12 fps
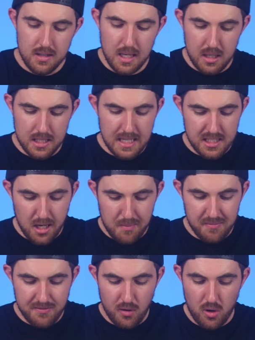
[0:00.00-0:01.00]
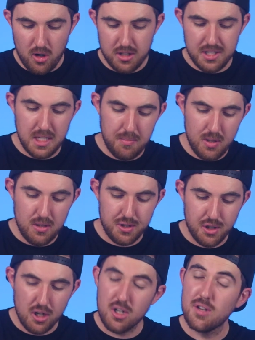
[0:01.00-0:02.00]
Then next up, for our CPU
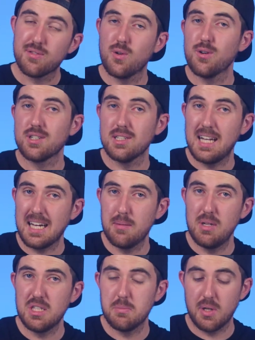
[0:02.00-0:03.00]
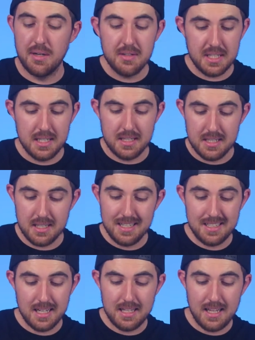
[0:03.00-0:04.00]
socket, of course, like I mentioned previously, this
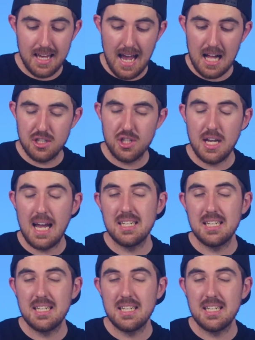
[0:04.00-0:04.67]
is the LGA